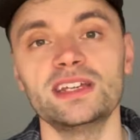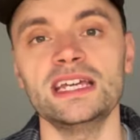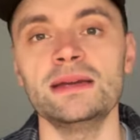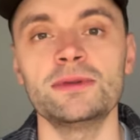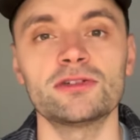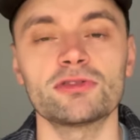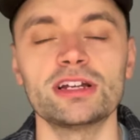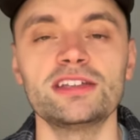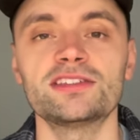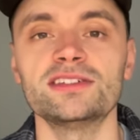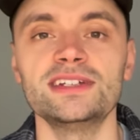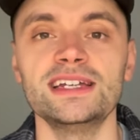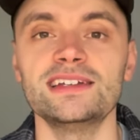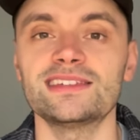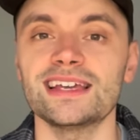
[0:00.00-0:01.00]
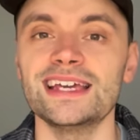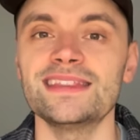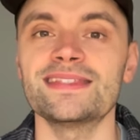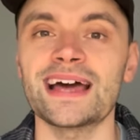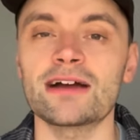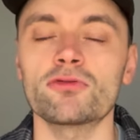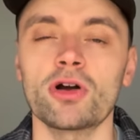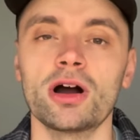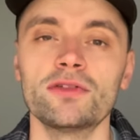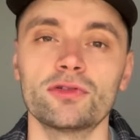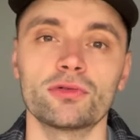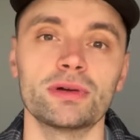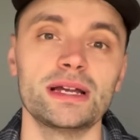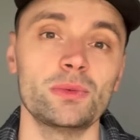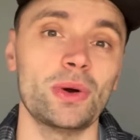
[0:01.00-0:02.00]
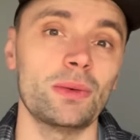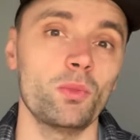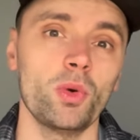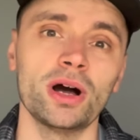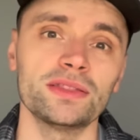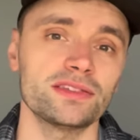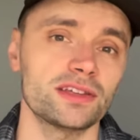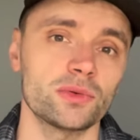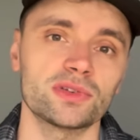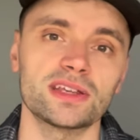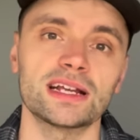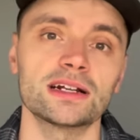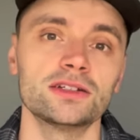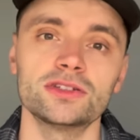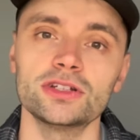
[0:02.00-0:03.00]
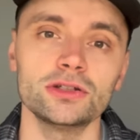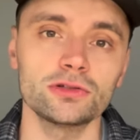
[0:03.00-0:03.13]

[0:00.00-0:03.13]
team in recent years in that rivalry when once it was England that